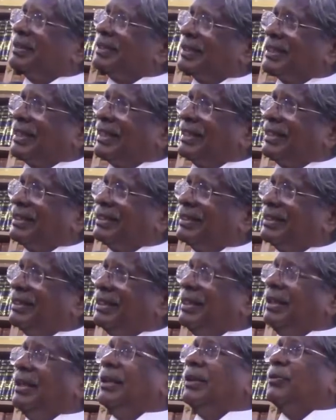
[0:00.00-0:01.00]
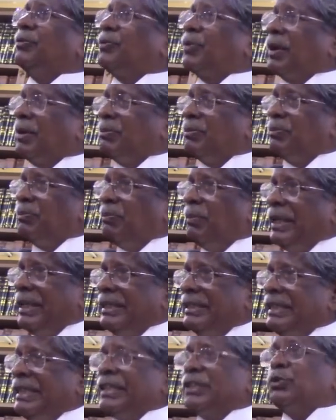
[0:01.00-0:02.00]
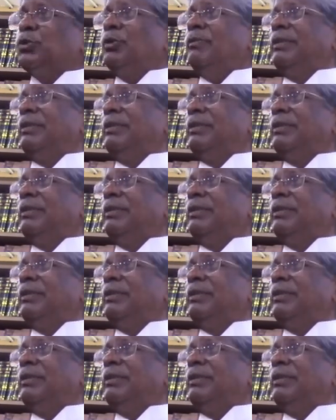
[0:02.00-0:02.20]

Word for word: correct from by these two